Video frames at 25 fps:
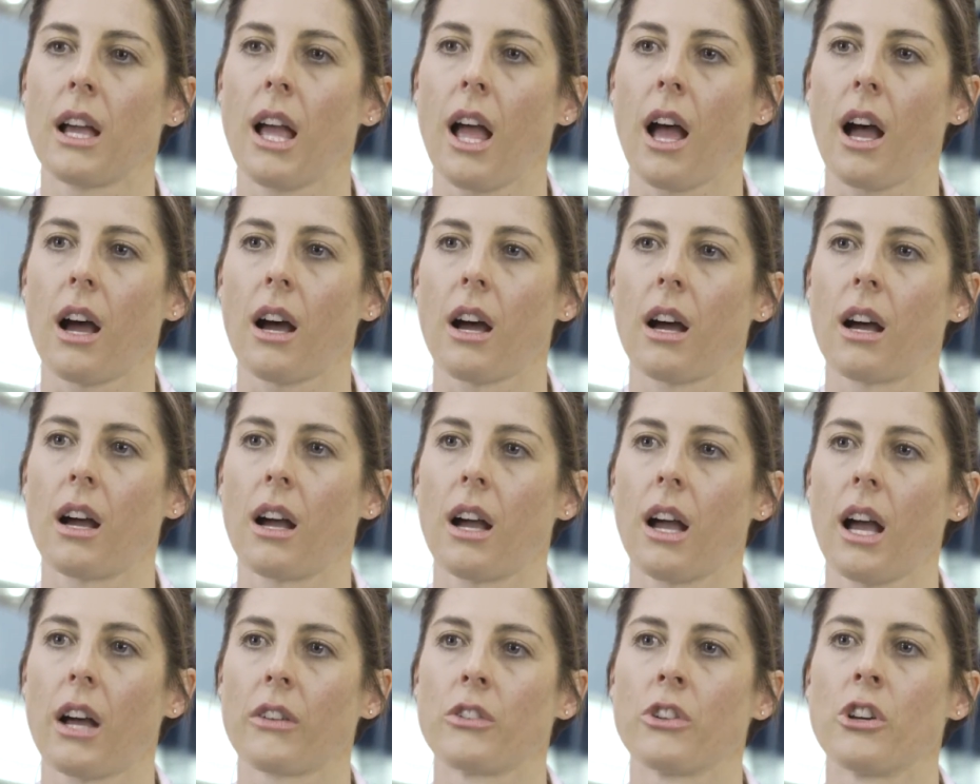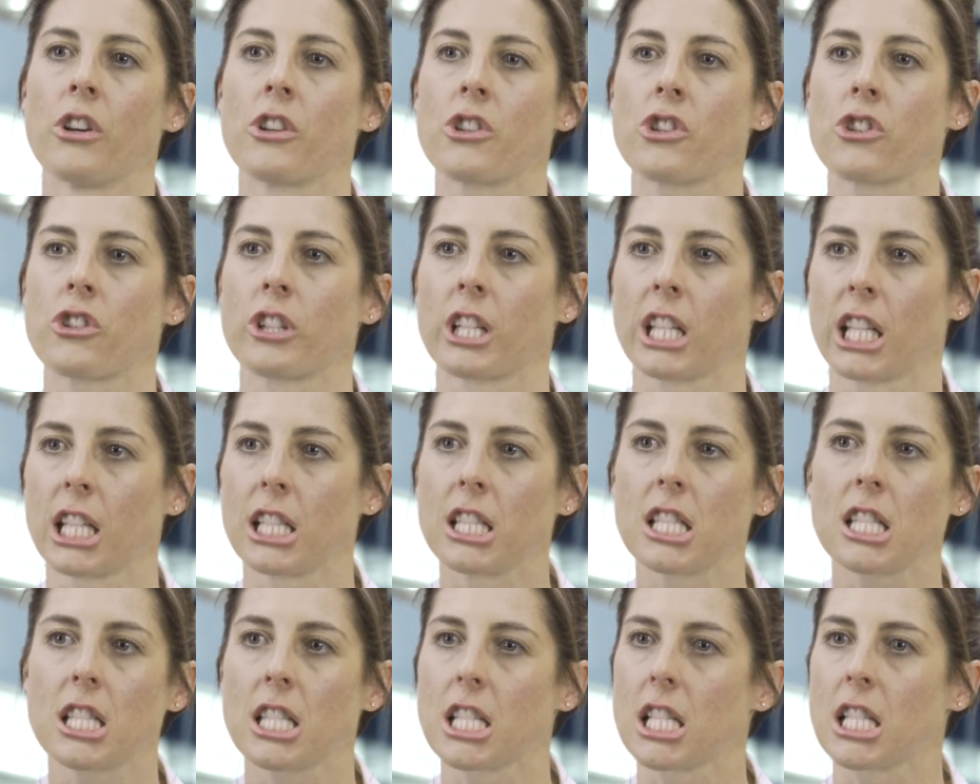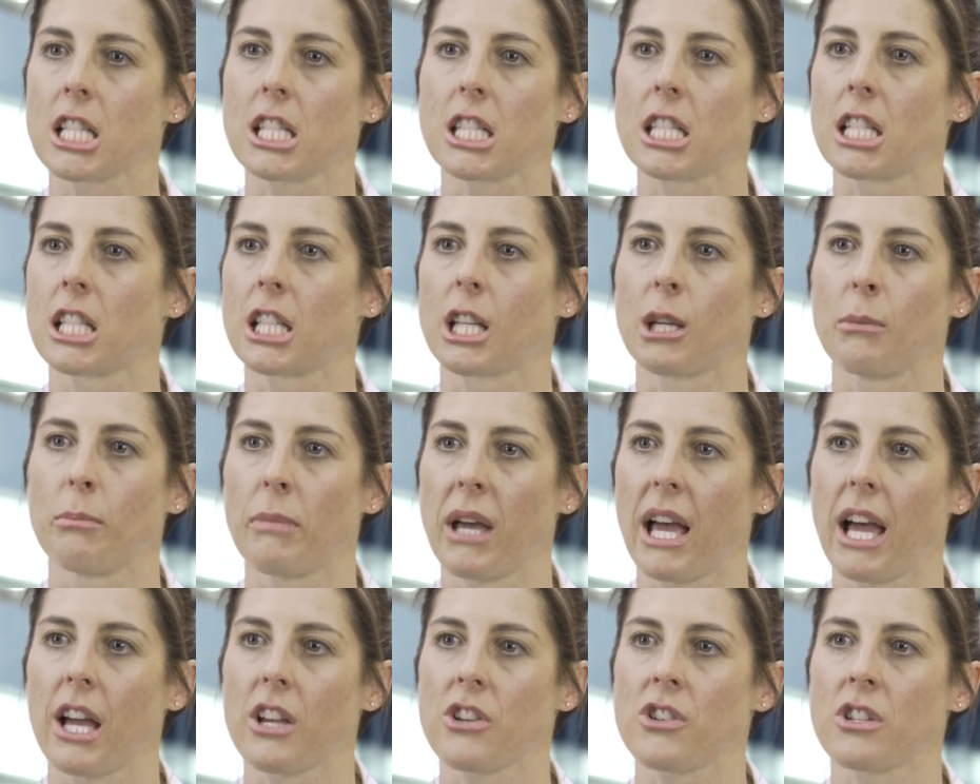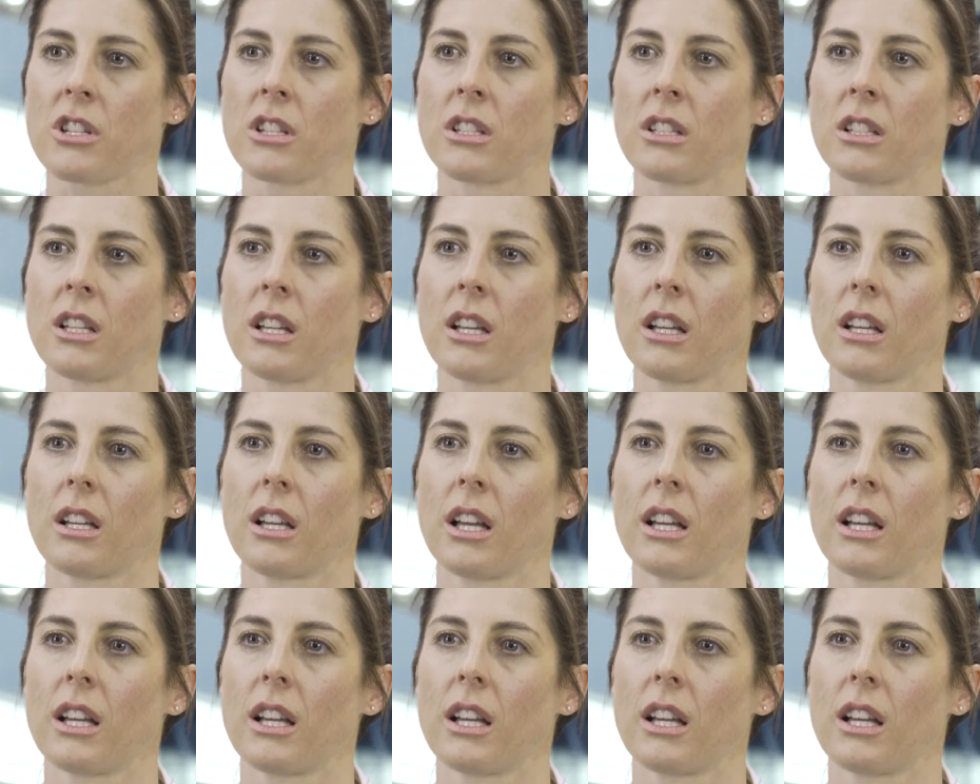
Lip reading: our nurturing instincts and compassion,